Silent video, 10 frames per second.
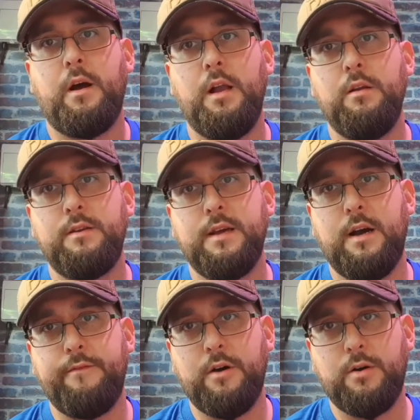I looked at
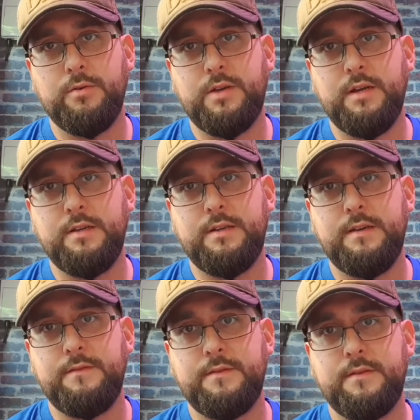other
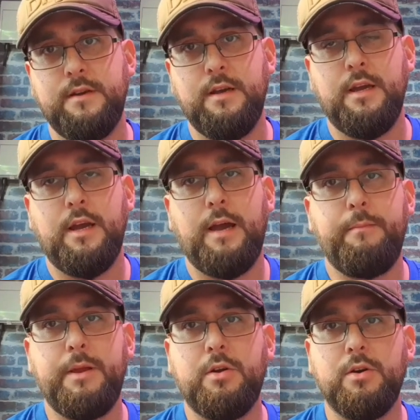alternatives,
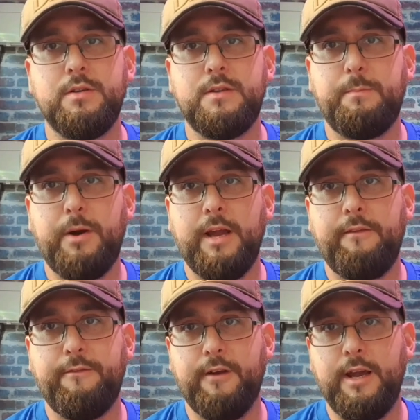and because the
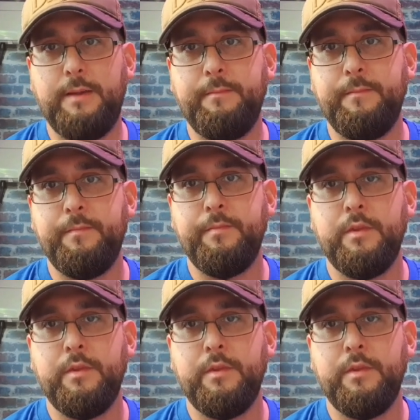bike frame,